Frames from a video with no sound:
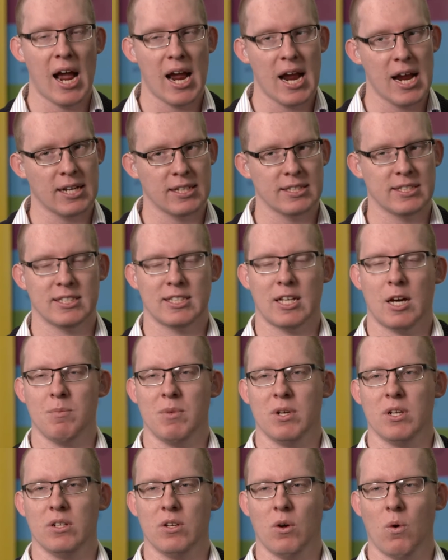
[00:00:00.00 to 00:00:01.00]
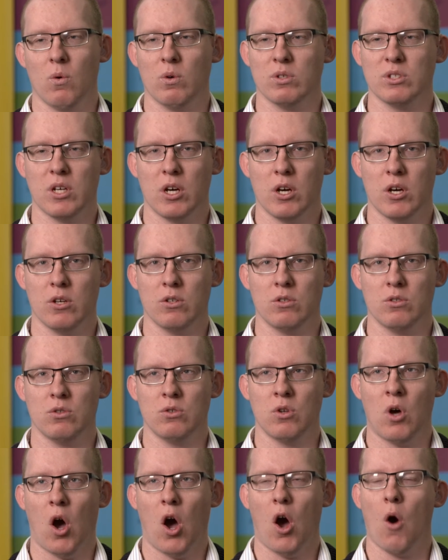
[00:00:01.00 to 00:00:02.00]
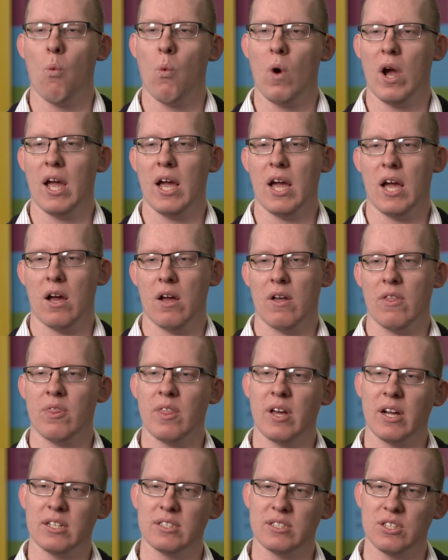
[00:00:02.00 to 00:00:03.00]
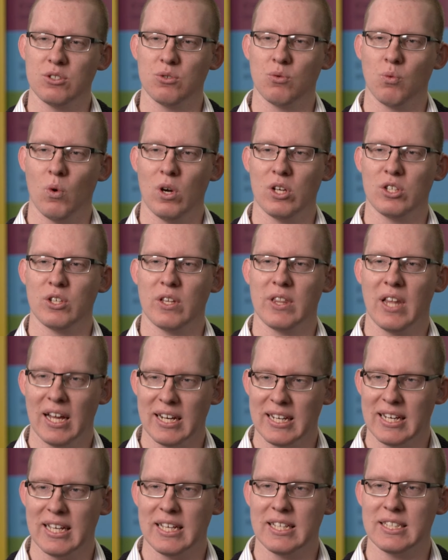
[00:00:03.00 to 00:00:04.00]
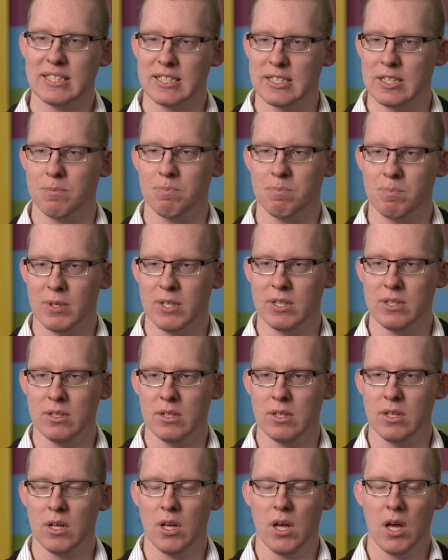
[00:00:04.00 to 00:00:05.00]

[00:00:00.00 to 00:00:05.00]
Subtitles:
and some that are also not aware in that situation they need something.